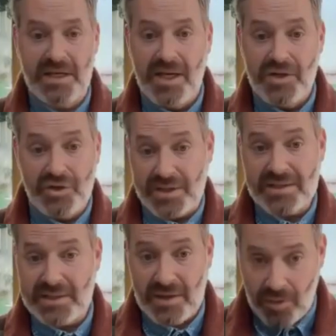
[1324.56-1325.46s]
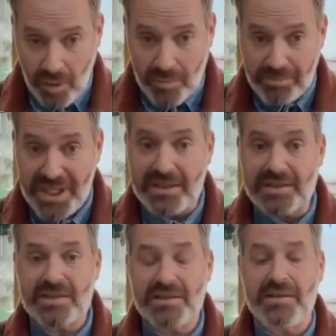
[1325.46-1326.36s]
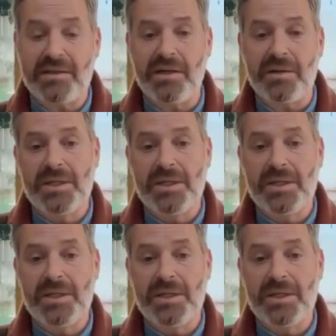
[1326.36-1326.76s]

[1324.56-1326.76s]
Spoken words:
just as our own piece, you know.